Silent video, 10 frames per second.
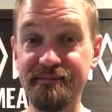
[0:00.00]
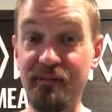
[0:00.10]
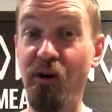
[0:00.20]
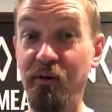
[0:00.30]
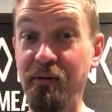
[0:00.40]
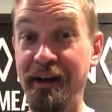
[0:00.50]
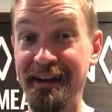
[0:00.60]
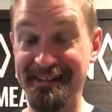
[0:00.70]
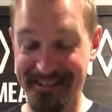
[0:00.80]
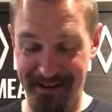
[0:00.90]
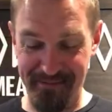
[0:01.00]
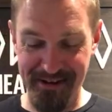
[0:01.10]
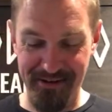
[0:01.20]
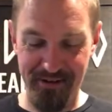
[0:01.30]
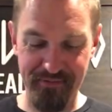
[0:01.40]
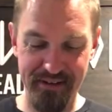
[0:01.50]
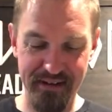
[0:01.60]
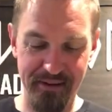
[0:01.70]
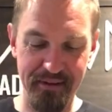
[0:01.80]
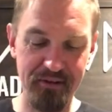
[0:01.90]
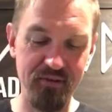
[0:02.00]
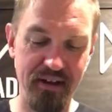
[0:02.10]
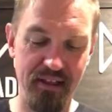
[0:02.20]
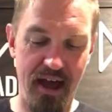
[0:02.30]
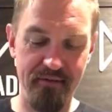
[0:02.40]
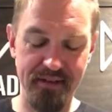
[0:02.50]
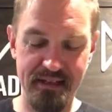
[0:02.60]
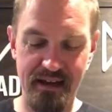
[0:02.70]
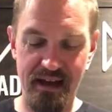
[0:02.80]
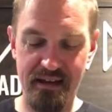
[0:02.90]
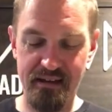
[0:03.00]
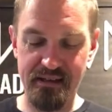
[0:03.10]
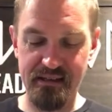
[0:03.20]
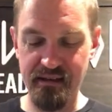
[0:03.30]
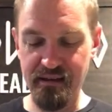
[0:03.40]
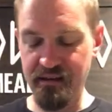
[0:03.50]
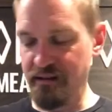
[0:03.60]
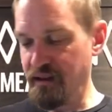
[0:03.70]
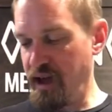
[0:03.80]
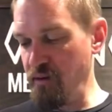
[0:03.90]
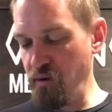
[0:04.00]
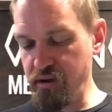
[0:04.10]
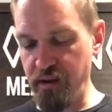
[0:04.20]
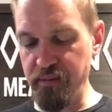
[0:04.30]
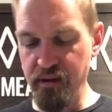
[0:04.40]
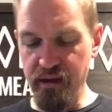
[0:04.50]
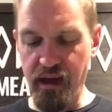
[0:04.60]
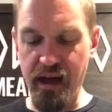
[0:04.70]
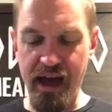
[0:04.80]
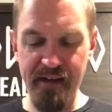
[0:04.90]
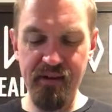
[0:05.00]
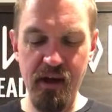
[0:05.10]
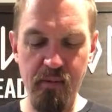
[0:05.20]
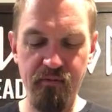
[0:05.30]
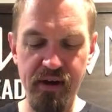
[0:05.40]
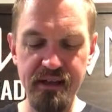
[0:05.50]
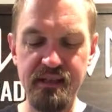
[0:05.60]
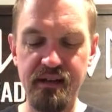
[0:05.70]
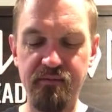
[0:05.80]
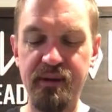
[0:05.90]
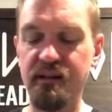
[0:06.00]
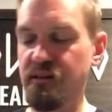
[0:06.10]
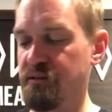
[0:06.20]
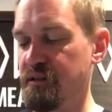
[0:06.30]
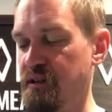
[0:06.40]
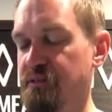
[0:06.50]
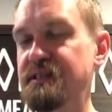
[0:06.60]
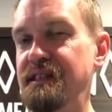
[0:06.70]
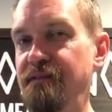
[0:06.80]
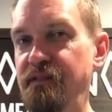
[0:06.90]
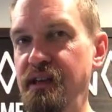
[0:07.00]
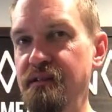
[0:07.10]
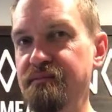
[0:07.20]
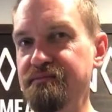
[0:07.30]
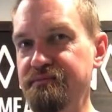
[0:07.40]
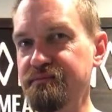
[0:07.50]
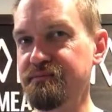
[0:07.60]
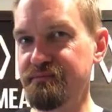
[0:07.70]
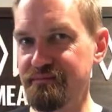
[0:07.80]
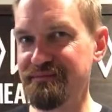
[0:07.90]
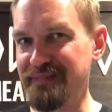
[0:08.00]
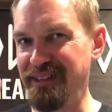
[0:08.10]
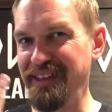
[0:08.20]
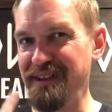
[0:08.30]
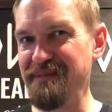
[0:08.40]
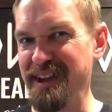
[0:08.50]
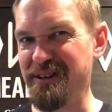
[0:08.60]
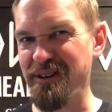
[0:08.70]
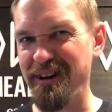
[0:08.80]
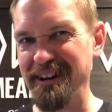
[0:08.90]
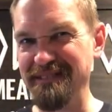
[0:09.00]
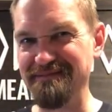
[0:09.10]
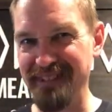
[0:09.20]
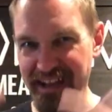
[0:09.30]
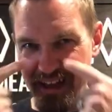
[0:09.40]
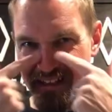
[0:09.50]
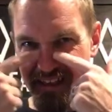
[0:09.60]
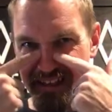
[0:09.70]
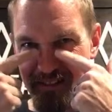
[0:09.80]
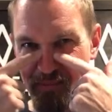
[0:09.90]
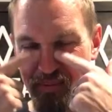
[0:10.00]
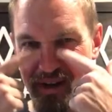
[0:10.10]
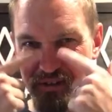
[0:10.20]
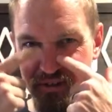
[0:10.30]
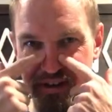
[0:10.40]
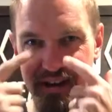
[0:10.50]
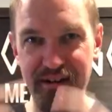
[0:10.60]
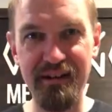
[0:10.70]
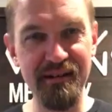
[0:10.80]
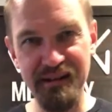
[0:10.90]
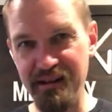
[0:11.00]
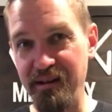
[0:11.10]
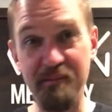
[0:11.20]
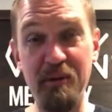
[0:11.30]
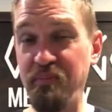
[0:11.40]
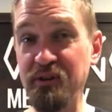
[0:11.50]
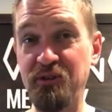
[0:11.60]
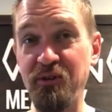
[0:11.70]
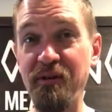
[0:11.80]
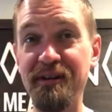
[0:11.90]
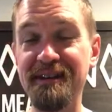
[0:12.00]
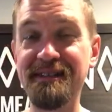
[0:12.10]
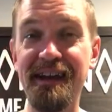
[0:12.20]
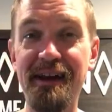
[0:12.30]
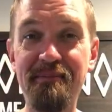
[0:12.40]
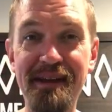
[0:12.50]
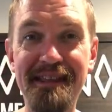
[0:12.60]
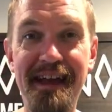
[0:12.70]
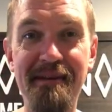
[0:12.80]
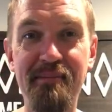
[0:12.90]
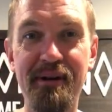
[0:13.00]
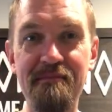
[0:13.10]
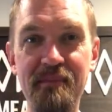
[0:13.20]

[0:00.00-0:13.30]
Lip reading: Always happy coffee. I'm going to drink a lot of it today because I woke up. I have a couple friends that have been a little, sniffy. I think I may have caught it. I got like a little pressure here. I'm going to push through it because I got a big day, but...